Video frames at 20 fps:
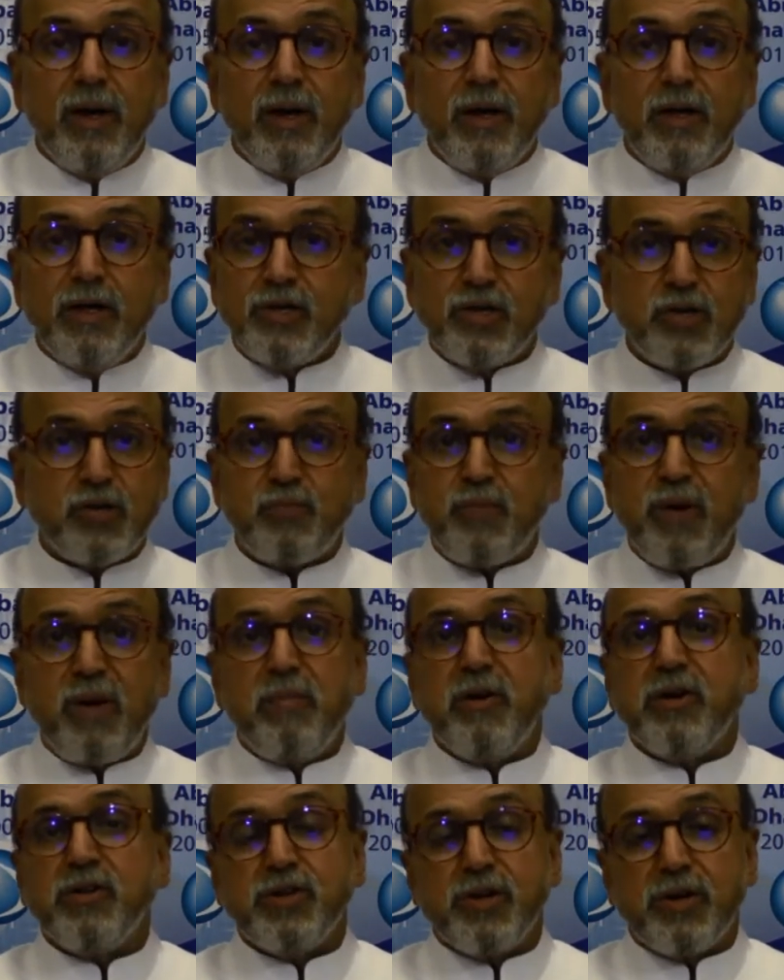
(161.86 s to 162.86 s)
This is
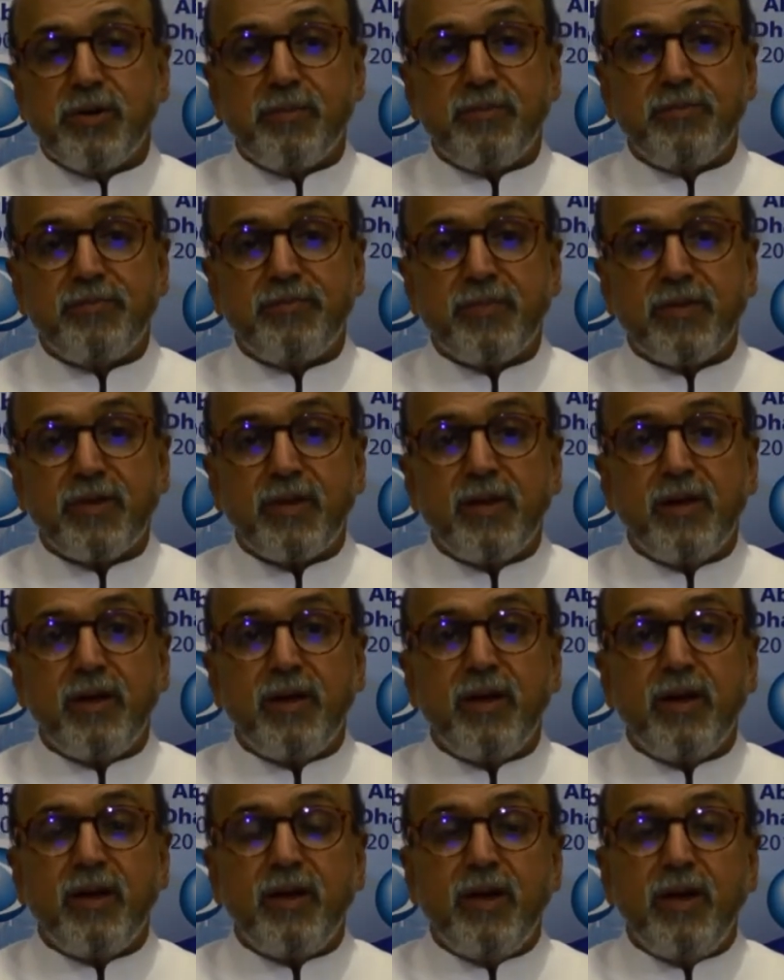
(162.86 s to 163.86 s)
pre-merger.
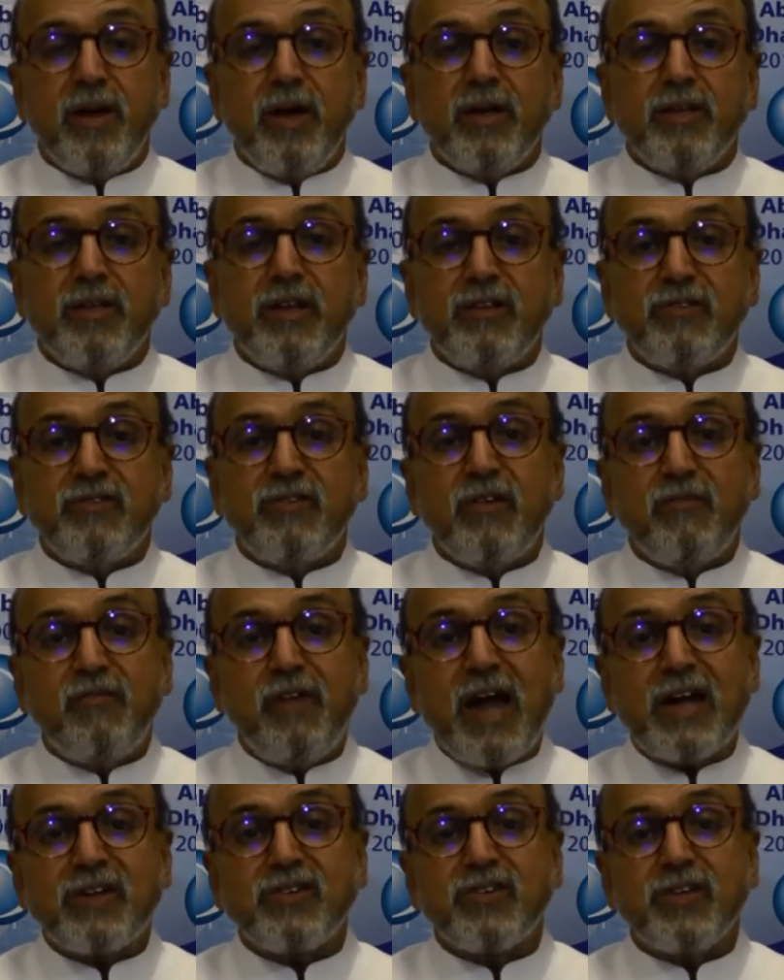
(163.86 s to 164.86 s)
This
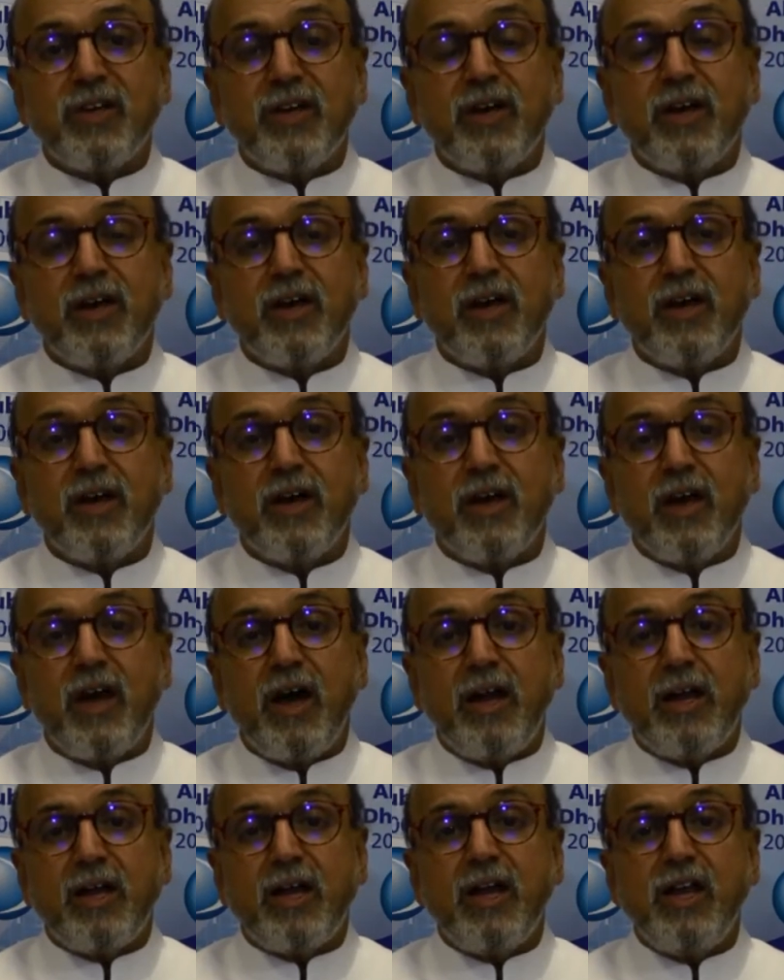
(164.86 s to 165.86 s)
reflects
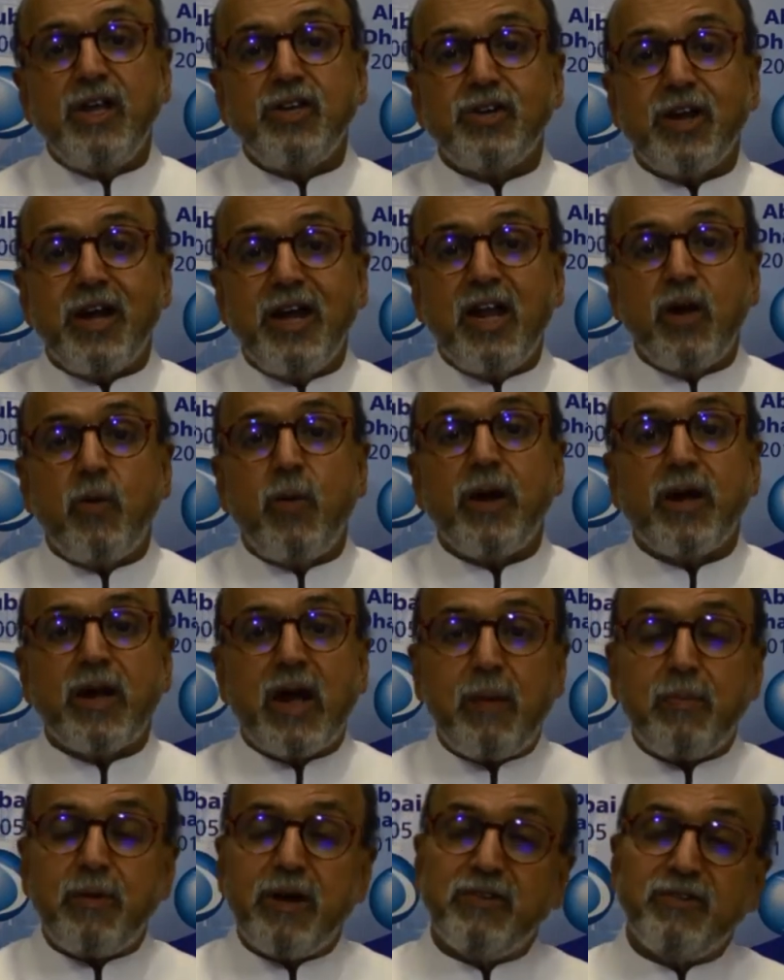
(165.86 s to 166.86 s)
Al Khaliji adequate
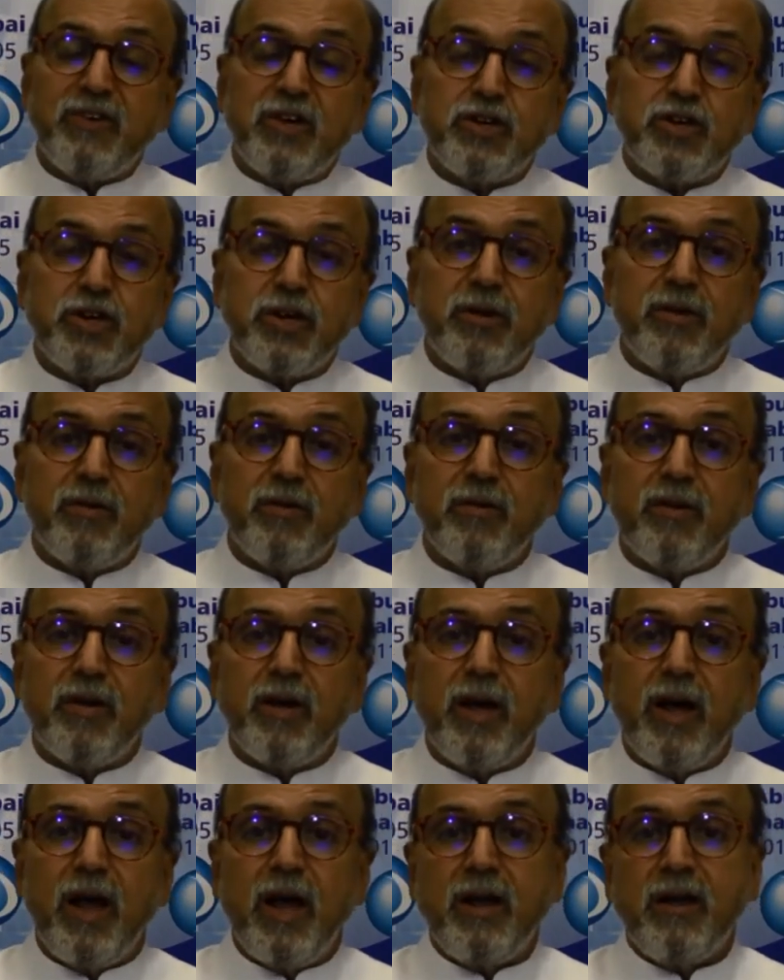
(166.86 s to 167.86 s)
capitalization,
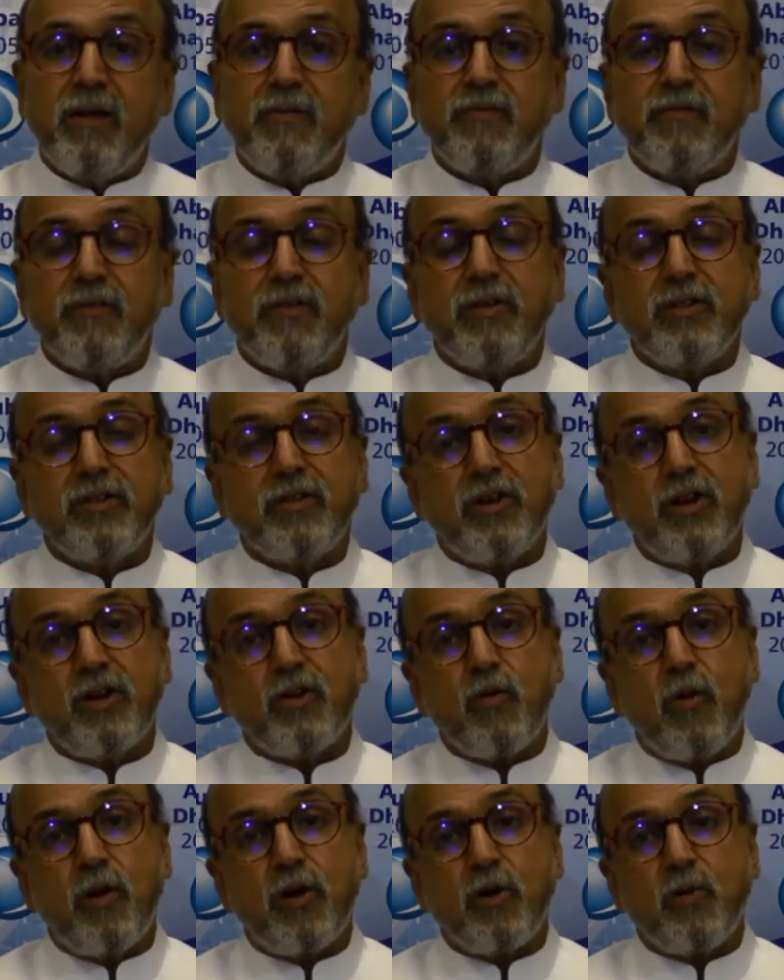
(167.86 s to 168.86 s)
end of third
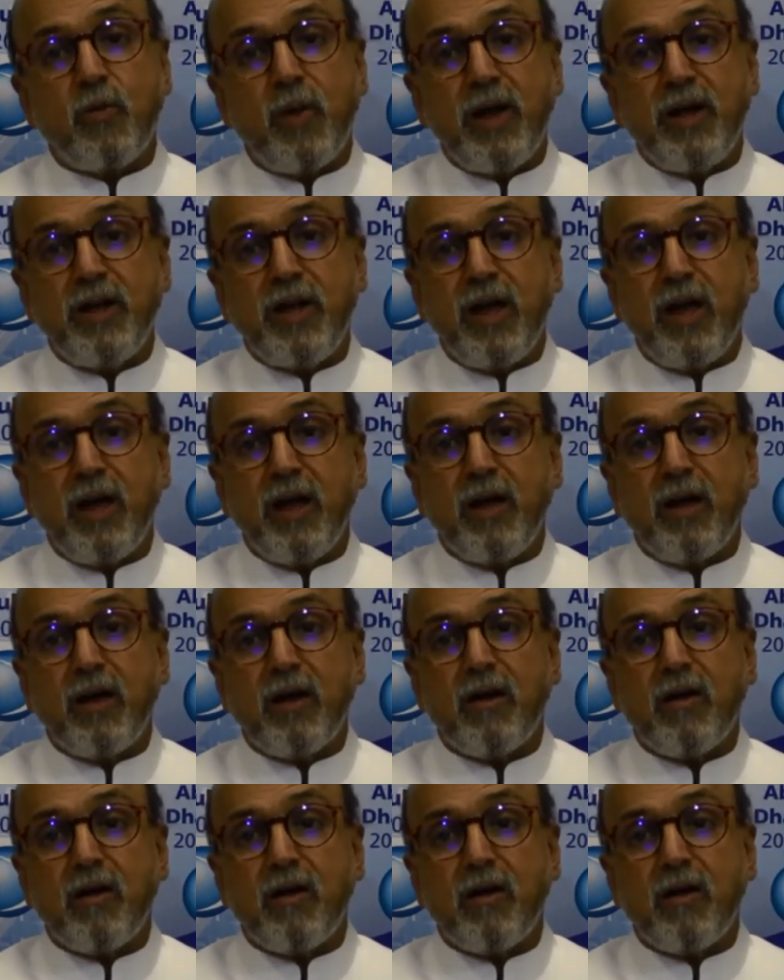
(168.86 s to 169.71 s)
quarter 20,